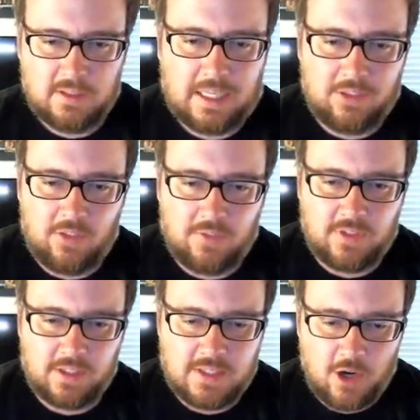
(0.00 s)
Not that they've
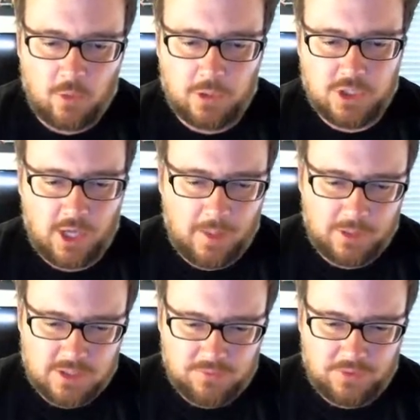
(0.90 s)
done a terrible job,
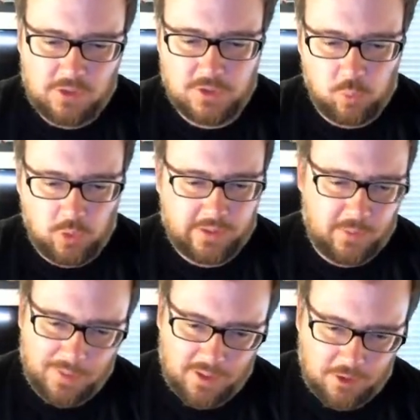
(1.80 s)
it just feels really
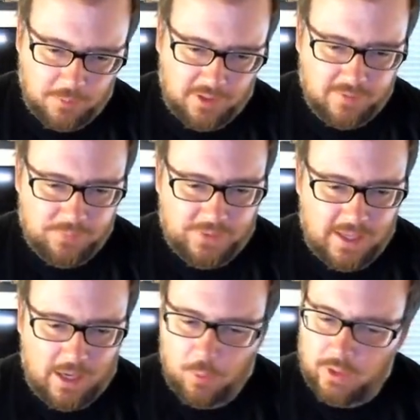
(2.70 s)
weird to me.
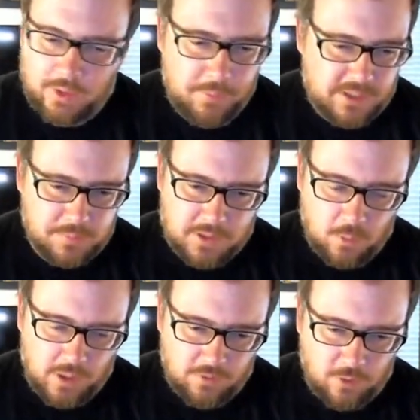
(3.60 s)
I really miss
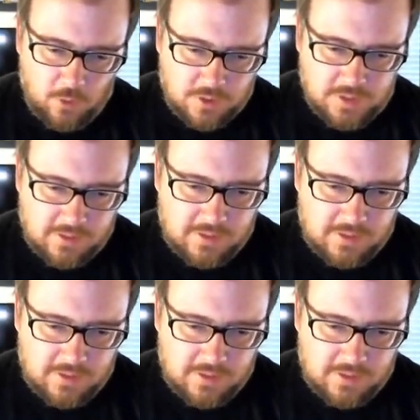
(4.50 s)
Midway, of course.